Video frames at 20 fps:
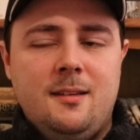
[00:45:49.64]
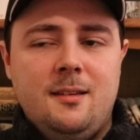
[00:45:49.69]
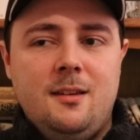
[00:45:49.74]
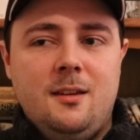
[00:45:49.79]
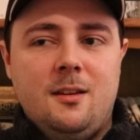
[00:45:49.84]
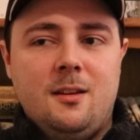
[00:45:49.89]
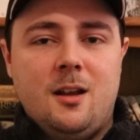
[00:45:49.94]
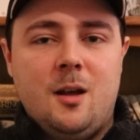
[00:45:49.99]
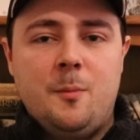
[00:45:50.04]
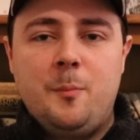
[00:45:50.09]

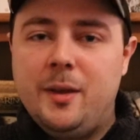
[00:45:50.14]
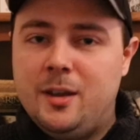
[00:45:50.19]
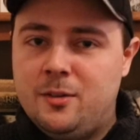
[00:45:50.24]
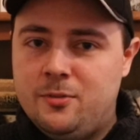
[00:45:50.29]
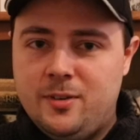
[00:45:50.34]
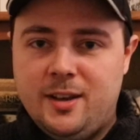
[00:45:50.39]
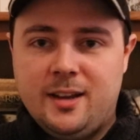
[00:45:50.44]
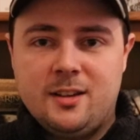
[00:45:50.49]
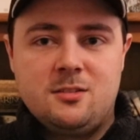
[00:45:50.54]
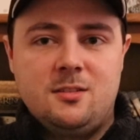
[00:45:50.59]
you know, big
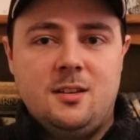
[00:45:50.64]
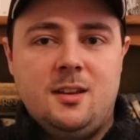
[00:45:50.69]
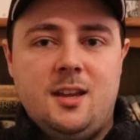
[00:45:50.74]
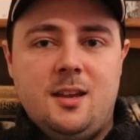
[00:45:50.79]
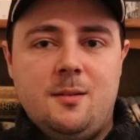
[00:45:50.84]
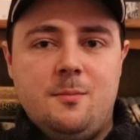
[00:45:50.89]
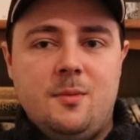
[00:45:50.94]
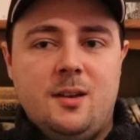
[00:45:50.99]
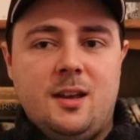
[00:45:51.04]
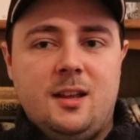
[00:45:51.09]
thanks to
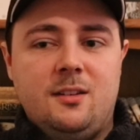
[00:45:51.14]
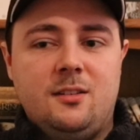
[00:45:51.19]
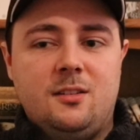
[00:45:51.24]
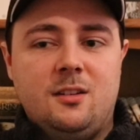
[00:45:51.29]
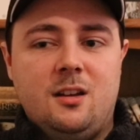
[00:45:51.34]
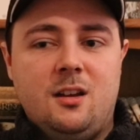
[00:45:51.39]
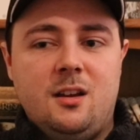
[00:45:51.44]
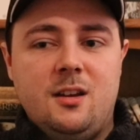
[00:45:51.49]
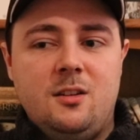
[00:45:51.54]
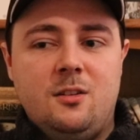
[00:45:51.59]
him. And,
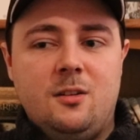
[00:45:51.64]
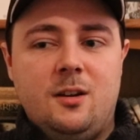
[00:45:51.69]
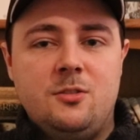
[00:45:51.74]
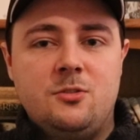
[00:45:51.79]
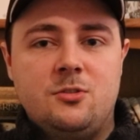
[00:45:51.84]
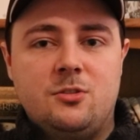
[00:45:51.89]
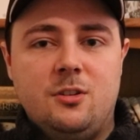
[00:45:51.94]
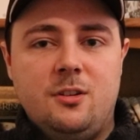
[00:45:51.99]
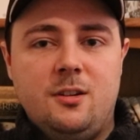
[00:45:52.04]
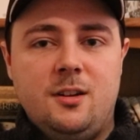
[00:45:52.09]
you know,
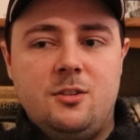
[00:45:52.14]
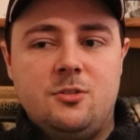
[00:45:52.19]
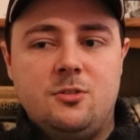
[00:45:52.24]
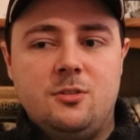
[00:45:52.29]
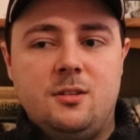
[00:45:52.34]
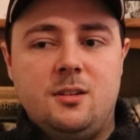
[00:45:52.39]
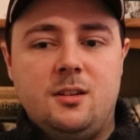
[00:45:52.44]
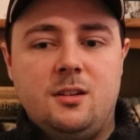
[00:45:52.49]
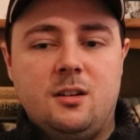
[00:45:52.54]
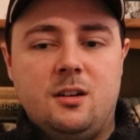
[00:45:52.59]
truly,
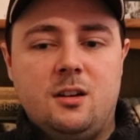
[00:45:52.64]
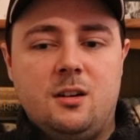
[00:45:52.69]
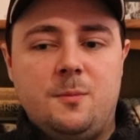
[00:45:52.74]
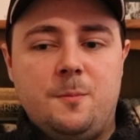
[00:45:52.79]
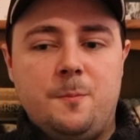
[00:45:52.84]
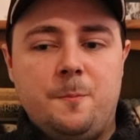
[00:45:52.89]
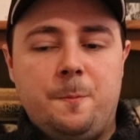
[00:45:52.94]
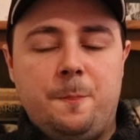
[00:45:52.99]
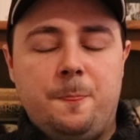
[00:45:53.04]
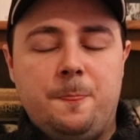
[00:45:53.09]
truly,
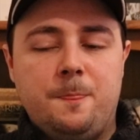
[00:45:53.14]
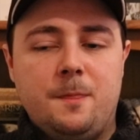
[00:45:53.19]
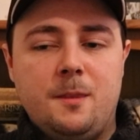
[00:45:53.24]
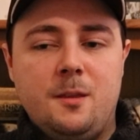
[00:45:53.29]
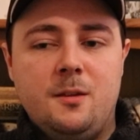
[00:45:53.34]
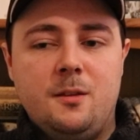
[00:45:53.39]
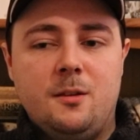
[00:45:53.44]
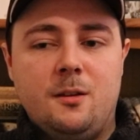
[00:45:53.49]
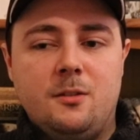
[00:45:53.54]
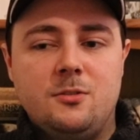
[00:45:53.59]

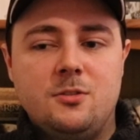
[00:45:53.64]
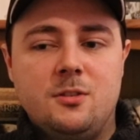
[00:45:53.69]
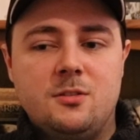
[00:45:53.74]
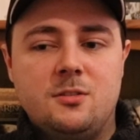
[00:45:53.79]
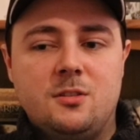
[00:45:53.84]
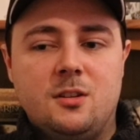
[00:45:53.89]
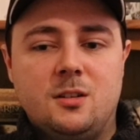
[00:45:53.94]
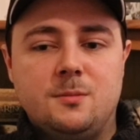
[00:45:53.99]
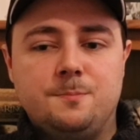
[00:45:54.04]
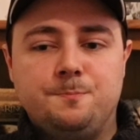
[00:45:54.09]
you know,
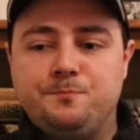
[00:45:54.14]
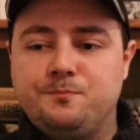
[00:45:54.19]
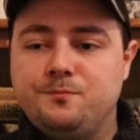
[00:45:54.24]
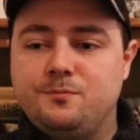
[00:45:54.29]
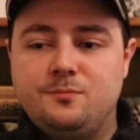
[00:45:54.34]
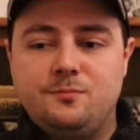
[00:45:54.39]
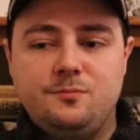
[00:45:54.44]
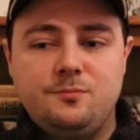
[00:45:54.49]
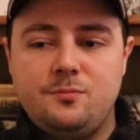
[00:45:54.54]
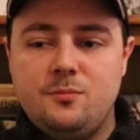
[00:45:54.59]
just
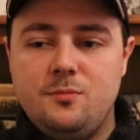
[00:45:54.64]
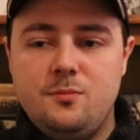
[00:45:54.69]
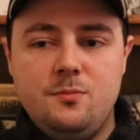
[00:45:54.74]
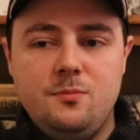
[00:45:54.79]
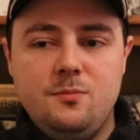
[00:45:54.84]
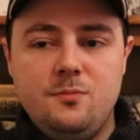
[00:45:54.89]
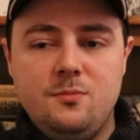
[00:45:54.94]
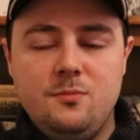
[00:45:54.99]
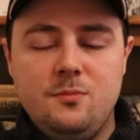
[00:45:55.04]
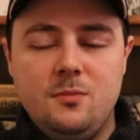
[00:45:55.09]

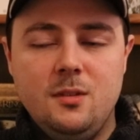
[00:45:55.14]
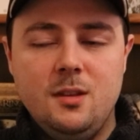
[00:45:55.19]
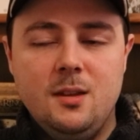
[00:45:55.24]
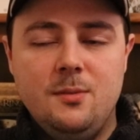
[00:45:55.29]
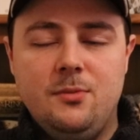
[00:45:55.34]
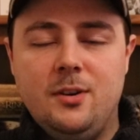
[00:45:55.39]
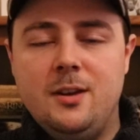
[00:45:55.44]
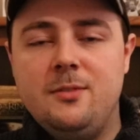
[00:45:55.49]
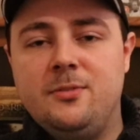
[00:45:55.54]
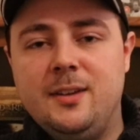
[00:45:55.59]
I'm
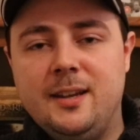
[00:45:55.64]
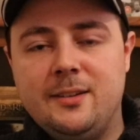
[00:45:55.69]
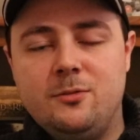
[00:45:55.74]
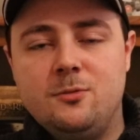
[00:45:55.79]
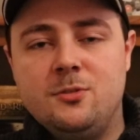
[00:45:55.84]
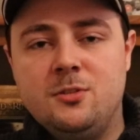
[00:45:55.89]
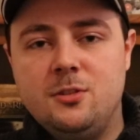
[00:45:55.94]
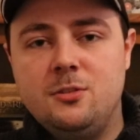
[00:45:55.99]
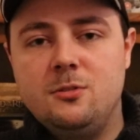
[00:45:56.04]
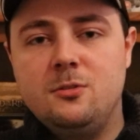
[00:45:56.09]
very thankful
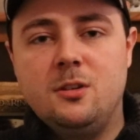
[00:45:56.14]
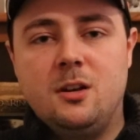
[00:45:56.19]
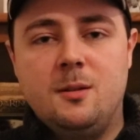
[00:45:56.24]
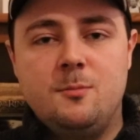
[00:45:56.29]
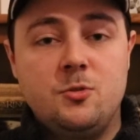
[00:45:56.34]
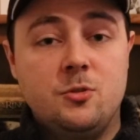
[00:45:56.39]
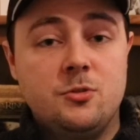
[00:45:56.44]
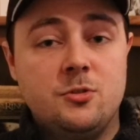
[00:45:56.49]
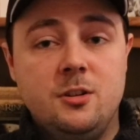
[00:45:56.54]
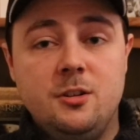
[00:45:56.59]
to
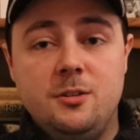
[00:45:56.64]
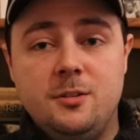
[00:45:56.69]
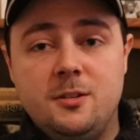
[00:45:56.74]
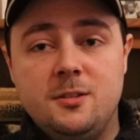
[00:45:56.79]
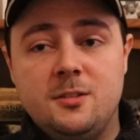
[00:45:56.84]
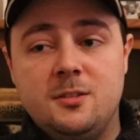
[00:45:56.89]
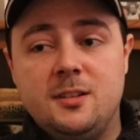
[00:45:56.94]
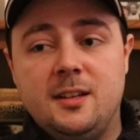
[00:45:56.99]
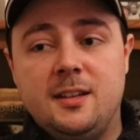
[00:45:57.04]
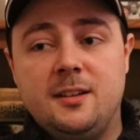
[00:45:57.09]
George
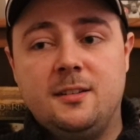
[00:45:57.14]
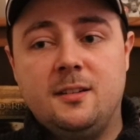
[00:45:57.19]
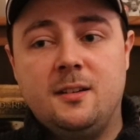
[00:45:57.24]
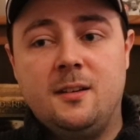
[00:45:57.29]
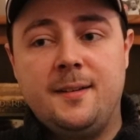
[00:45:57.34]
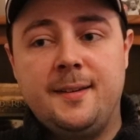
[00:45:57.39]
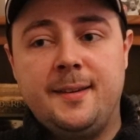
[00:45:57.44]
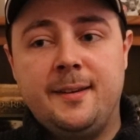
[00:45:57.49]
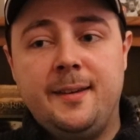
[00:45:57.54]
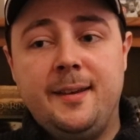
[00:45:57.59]
Lucas. And,
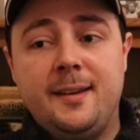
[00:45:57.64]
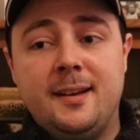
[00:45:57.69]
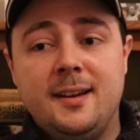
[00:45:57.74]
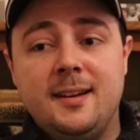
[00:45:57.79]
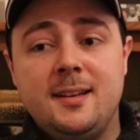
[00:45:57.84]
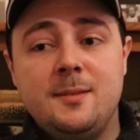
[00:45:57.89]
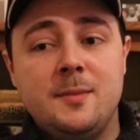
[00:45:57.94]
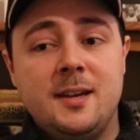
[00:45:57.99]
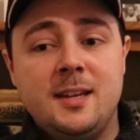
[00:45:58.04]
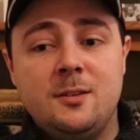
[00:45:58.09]
you know, he
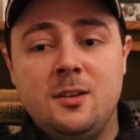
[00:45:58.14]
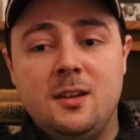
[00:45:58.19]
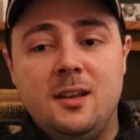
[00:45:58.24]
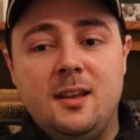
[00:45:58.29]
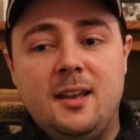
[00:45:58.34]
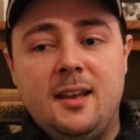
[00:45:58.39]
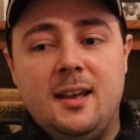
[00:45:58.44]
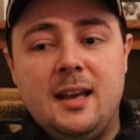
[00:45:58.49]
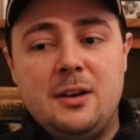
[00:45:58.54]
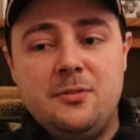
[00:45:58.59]
clearly made
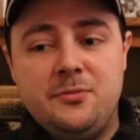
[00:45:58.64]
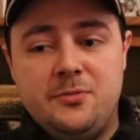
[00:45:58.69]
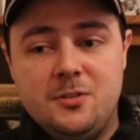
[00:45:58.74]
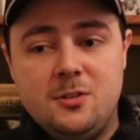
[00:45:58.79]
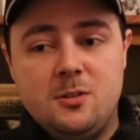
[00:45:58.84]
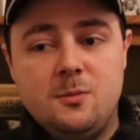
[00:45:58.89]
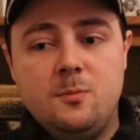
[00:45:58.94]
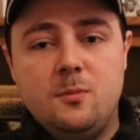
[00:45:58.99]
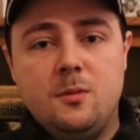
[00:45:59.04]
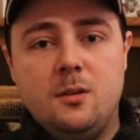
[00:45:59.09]
a
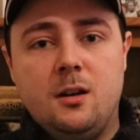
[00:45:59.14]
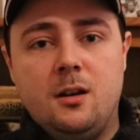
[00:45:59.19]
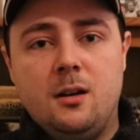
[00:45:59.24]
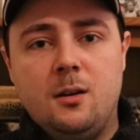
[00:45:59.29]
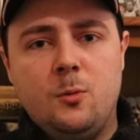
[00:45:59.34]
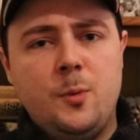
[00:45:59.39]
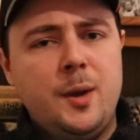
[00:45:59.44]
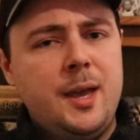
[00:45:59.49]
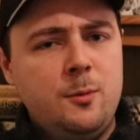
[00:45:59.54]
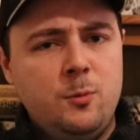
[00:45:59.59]
film
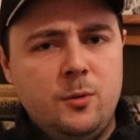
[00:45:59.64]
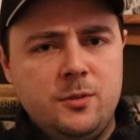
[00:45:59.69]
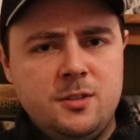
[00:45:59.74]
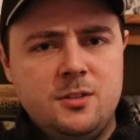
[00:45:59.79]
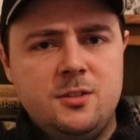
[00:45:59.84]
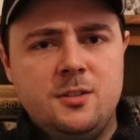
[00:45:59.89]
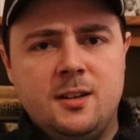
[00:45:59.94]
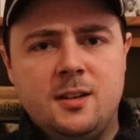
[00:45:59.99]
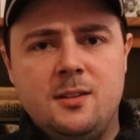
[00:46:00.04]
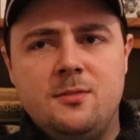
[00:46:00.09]
where he wanted
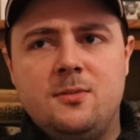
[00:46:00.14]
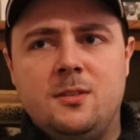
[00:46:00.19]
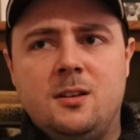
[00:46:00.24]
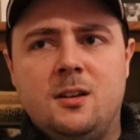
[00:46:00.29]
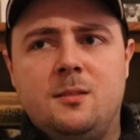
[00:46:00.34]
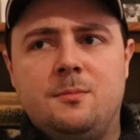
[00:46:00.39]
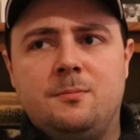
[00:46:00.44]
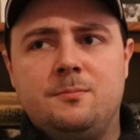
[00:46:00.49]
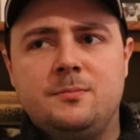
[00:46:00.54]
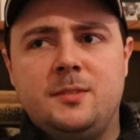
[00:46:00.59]
to kind of,
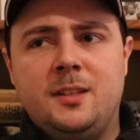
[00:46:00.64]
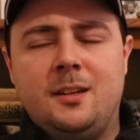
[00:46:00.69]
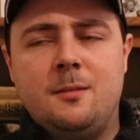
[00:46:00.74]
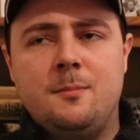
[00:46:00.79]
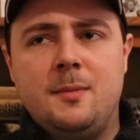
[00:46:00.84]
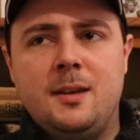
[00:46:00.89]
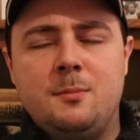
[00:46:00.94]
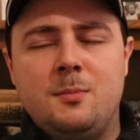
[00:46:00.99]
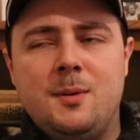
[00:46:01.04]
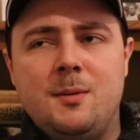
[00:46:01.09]
you know,
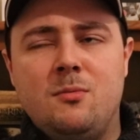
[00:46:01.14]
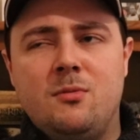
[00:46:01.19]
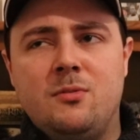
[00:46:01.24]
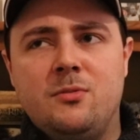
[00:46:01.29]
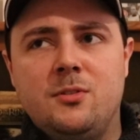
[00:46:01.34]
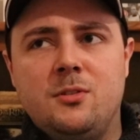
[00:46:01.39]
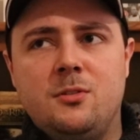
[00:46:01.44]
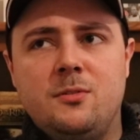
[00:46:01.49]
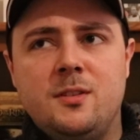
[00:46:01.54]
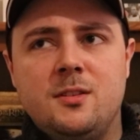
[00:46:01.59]
make people
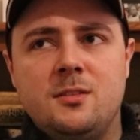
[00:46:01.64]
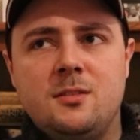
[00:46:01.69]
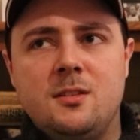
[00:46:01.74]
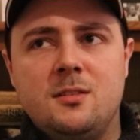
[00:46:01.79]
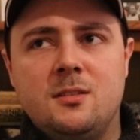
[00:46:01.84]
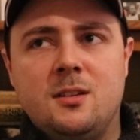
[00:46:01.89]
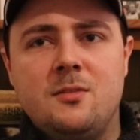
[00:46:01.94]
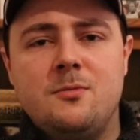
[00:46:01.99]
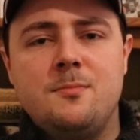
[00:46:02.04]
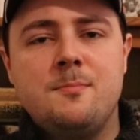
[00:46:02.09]
feel this
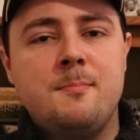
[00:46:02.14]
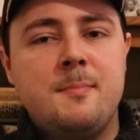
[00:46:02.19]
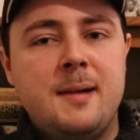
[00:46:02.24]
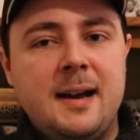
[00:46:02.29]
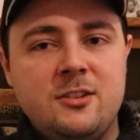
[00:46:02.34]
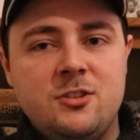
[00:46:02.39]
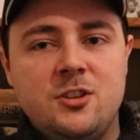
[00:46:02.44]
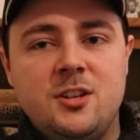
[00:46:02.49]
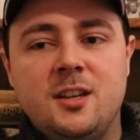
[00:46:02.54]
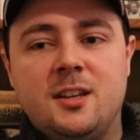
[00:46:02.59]
kind of
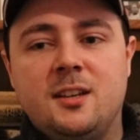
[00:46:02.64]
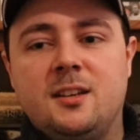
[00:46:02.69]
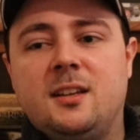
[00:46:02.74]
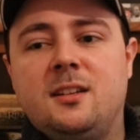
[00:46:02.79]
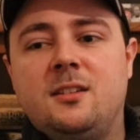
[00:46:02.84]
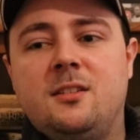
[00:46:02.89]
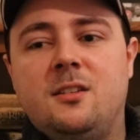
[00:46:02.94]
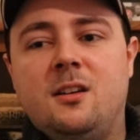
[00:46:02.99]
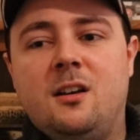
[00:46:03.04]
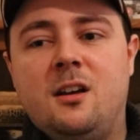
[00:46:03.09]
magic
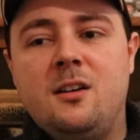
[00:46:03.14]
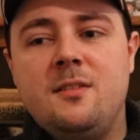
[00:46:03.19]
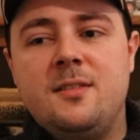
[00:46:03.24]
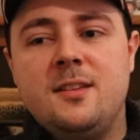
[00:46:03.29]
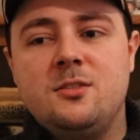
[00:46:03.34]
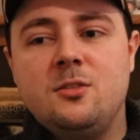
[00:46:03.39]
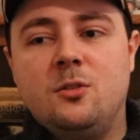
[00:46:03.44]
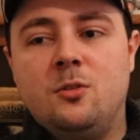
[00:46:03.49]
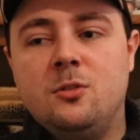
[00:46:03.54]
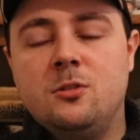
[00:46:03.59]
and
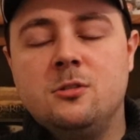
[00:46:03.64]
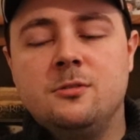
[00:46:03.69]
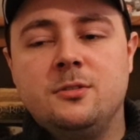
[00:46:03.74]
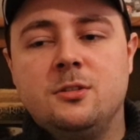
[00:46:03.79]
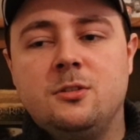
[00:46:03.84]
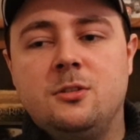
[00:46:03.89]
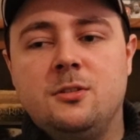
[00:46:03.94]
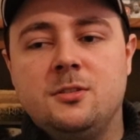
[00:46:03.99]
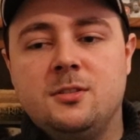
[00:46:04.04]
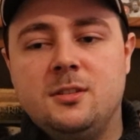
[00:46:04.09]
this awe, of
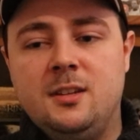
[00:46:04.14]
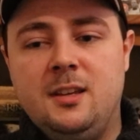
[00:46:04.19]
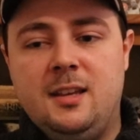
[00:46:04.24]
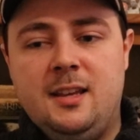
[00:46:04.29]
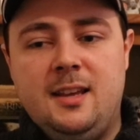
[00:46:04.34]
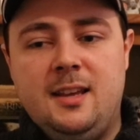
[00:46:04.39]
course. And